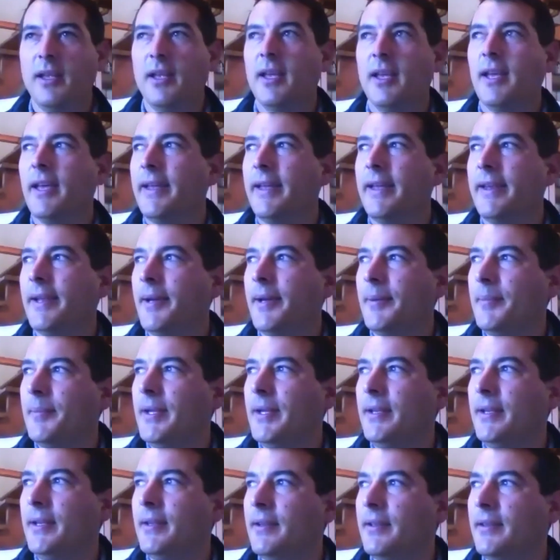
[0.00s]
And I
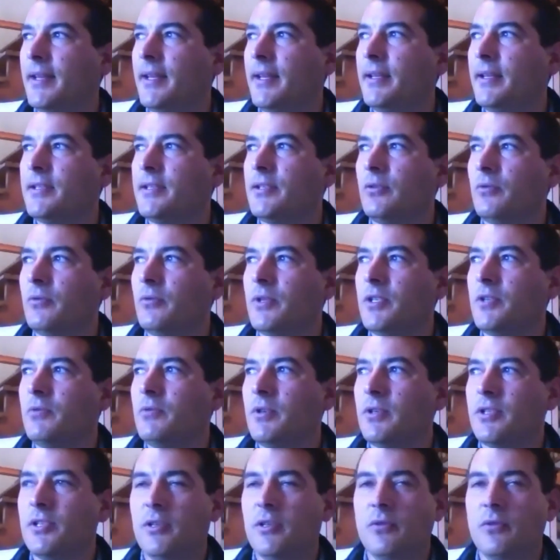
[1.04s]
mean, that has always worked.